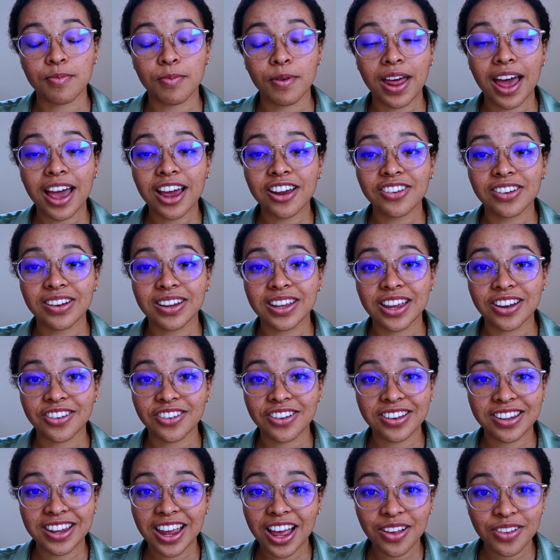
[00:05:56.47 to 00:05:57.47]
But actually it
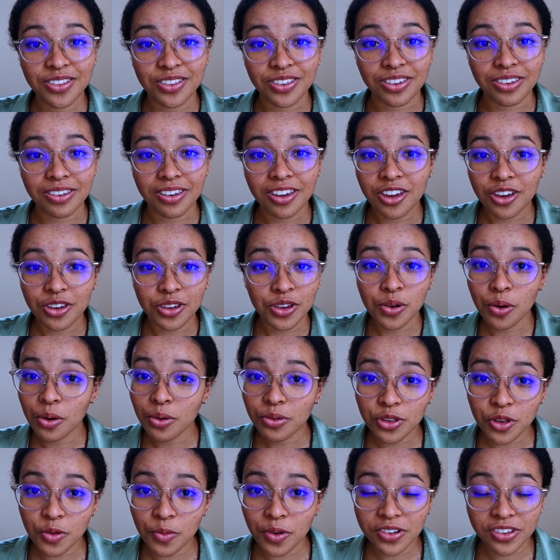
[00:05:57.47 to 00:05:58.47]
just tells you, you
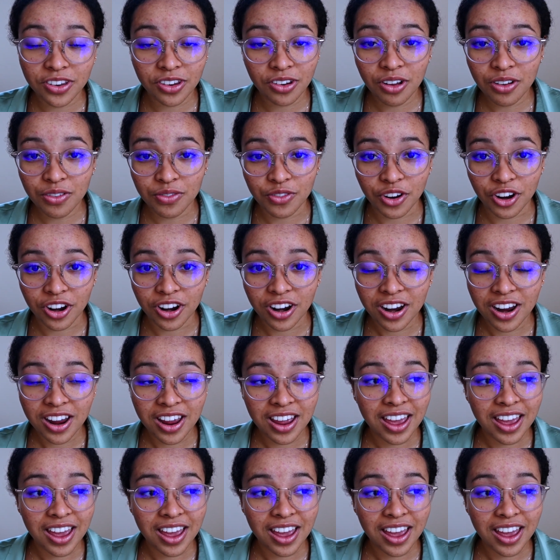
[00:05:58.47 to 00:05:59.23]
also want an offer.